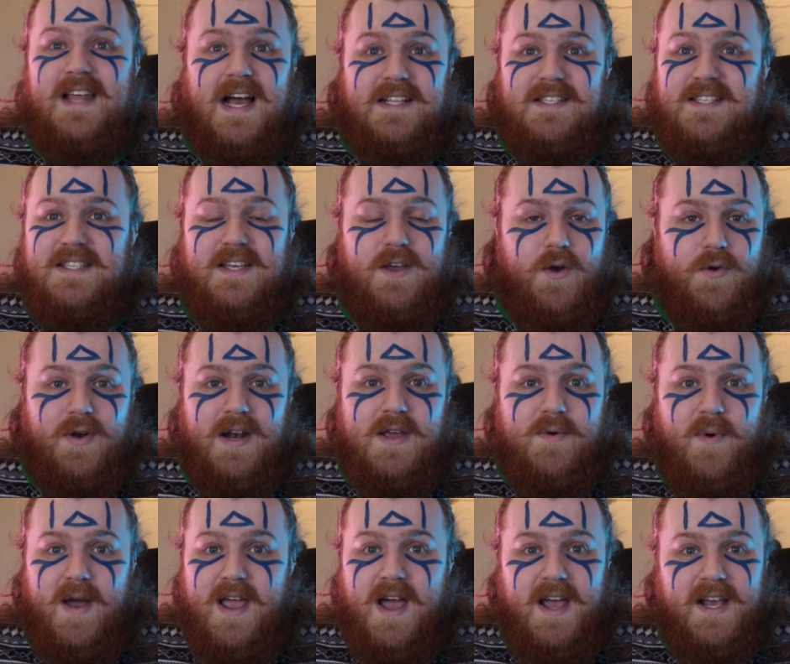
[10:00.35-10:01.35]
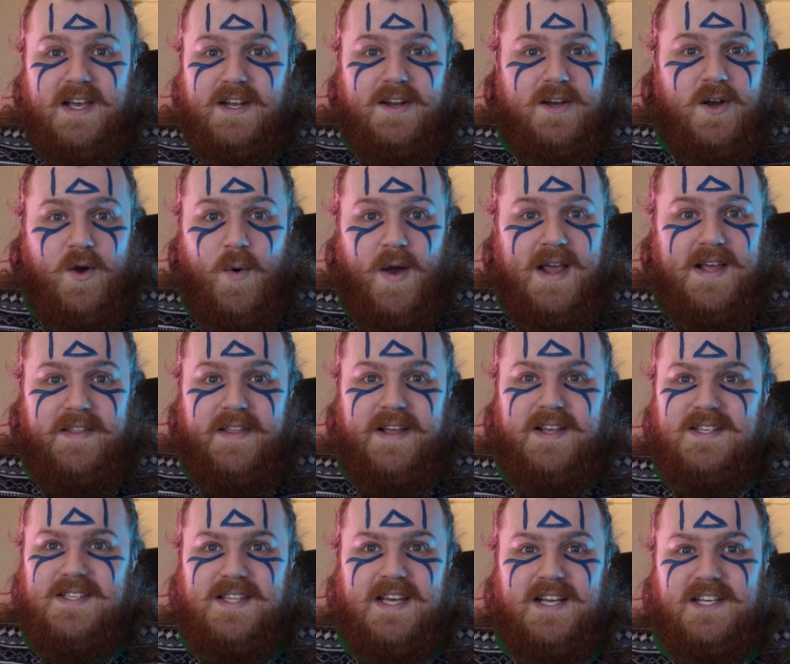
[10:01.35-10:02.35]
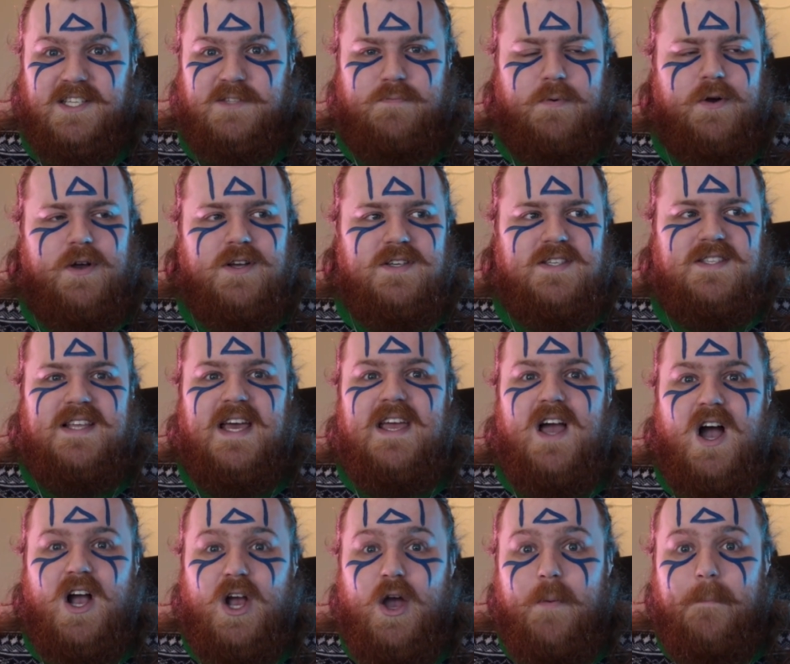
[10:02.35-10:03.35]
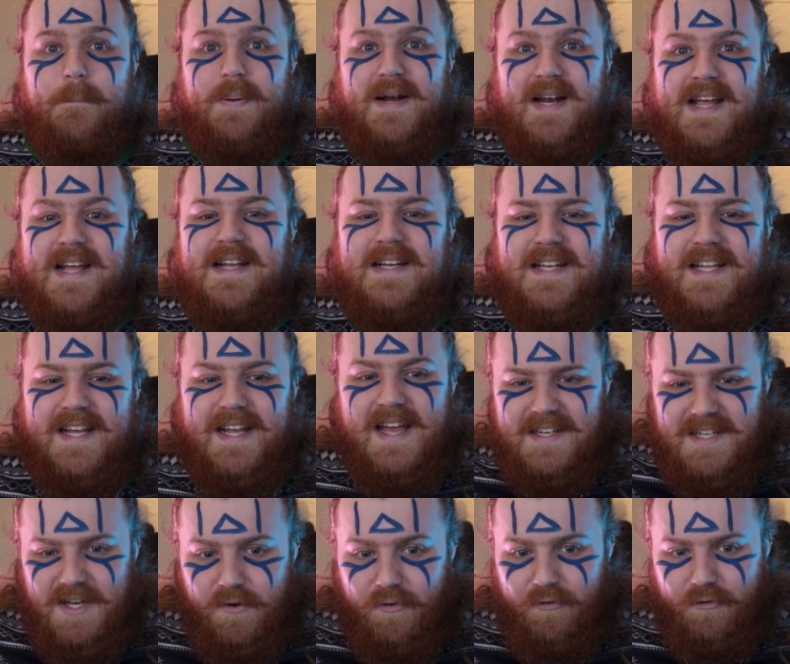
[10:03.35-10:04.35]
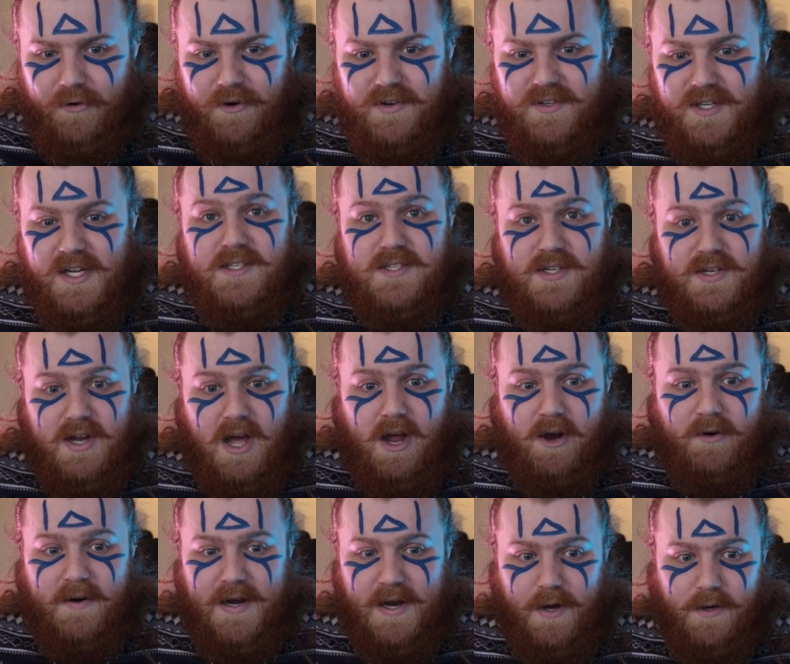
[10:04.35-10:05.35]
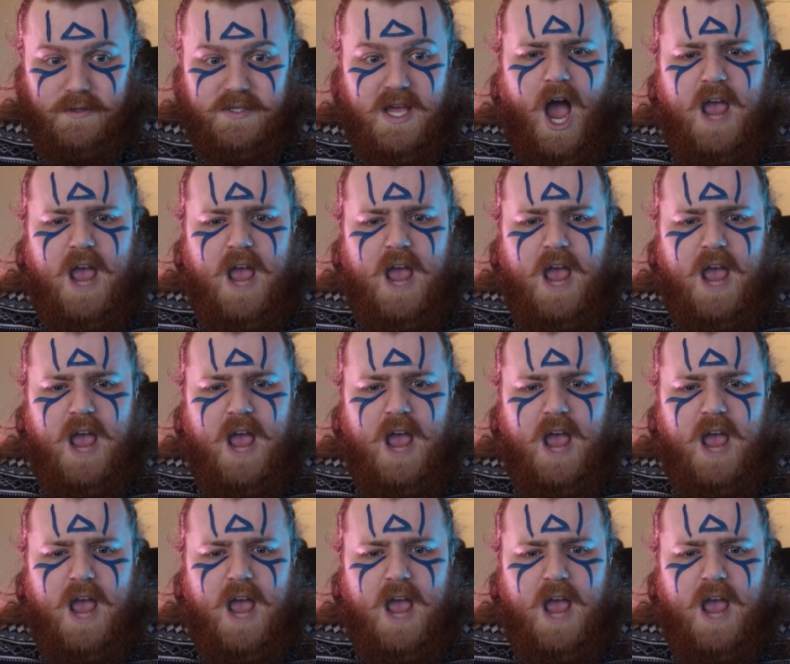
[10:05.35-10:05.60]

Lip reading: That's the only way I can equate these things, because they are completely different scenarios.